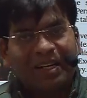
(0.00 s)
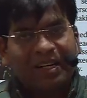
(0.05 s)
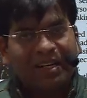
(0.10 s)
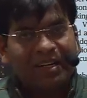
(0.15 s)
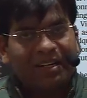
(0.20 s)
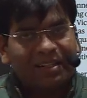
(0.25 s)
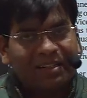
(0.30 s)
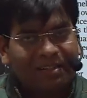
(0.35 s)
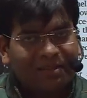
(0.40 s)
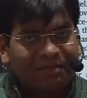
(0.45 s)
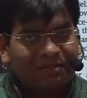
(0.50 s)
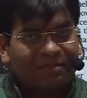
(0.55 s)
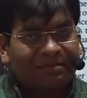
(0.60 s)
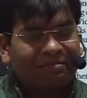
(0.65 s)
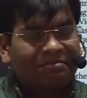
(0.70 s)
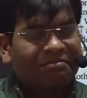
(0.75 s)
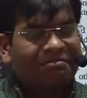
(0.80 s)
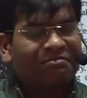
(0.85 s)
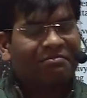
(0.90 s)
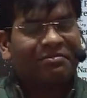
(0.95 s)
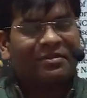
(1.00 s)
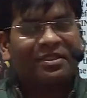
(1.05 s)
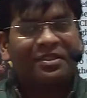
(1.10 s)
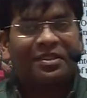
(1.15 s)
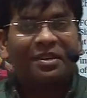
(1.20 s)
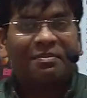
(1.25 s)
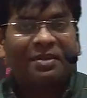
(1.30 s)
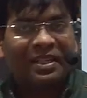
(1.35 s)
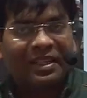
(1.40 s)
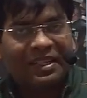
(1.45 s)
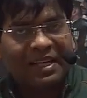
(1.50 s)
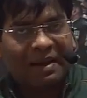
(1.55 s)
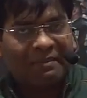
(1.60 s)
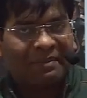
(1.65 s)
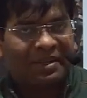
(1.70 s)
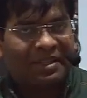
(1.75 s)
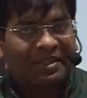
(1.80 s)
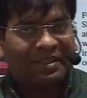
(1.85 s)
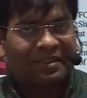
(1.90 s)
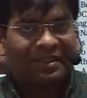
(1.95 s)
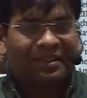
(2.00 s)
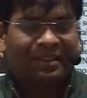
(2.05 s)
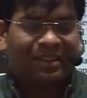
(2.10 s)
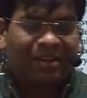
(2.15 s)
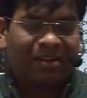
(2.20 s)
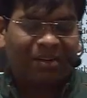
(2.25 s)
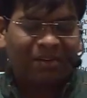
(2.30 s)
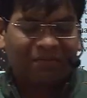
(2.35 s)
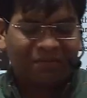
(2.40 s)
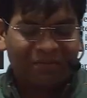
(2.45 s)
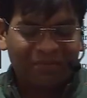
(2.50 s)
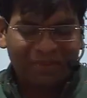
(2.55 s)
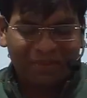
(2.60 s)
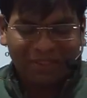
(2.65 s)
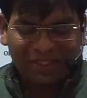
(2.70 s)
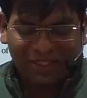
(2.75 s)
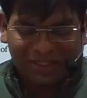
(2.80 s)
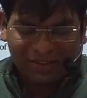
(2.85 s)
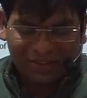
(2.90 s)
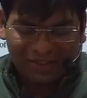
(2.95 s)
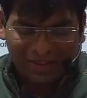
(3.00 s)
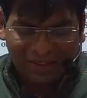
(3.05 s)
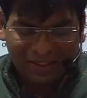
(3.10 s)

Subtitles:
uh, summer capital of British.